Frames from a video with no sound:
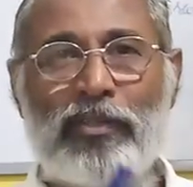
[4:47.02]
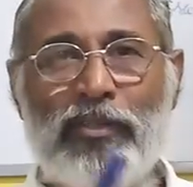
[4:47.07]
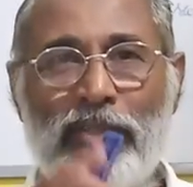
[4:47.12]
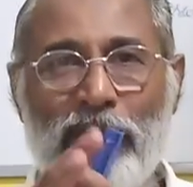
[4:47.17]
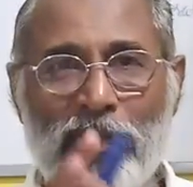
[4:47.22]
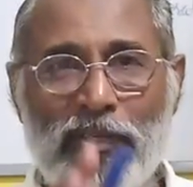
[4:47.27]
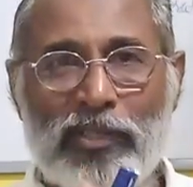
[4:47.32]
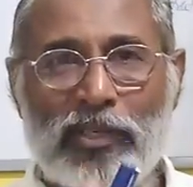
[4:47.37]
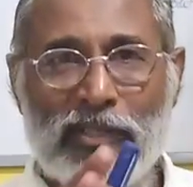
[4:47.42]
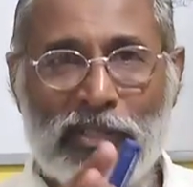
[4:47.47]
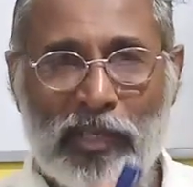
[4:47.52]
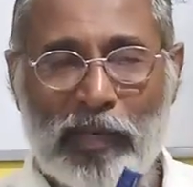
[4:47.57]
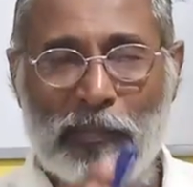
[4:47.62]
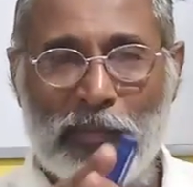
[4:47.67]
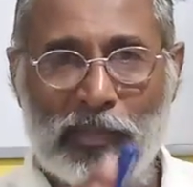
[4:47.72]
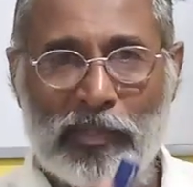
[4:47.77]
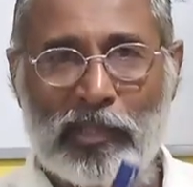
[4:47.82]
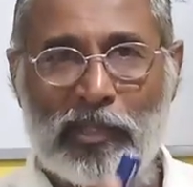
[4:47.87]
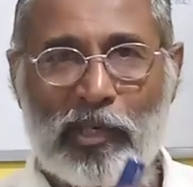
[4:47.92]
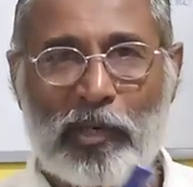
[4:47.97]
this is
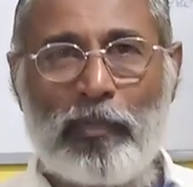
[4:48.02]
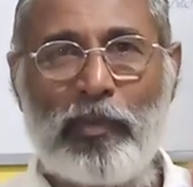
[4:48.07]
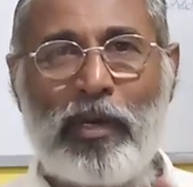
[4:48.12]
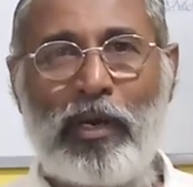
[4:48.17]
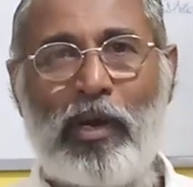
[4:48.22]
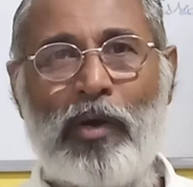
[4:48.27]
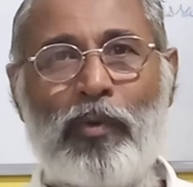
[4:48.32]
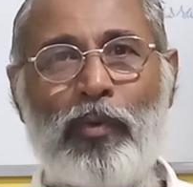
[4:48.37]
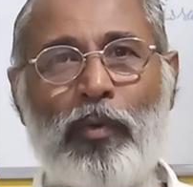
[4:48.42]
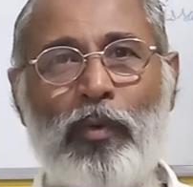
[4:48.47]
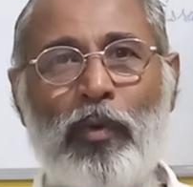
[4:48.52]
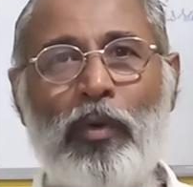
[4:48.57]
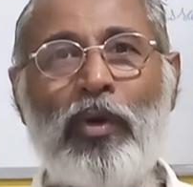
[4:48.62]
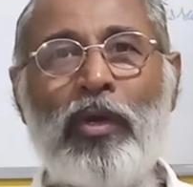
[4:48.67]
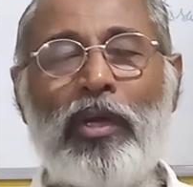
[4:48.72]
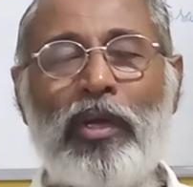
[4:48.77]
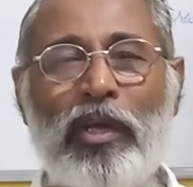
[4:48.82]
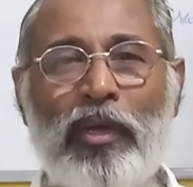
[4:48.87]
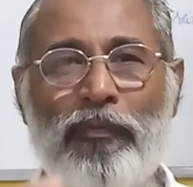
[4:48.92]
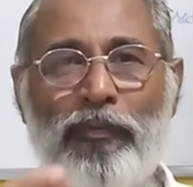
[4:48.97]
represented by Rahu.
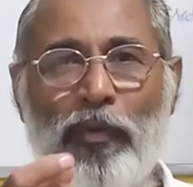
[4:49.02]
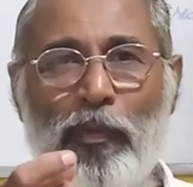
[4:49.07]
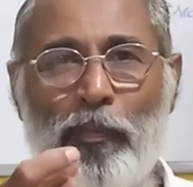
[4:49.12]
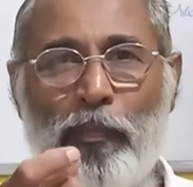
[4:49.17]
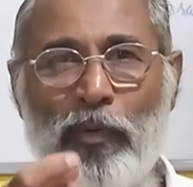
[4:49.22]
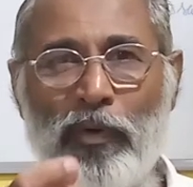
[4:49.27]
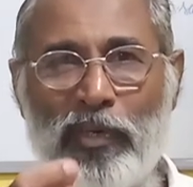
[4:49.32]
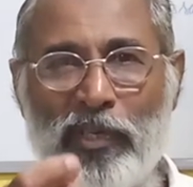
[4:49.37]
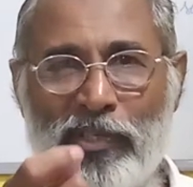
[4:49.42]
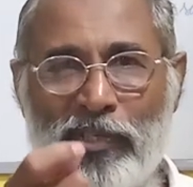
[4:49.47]
If you put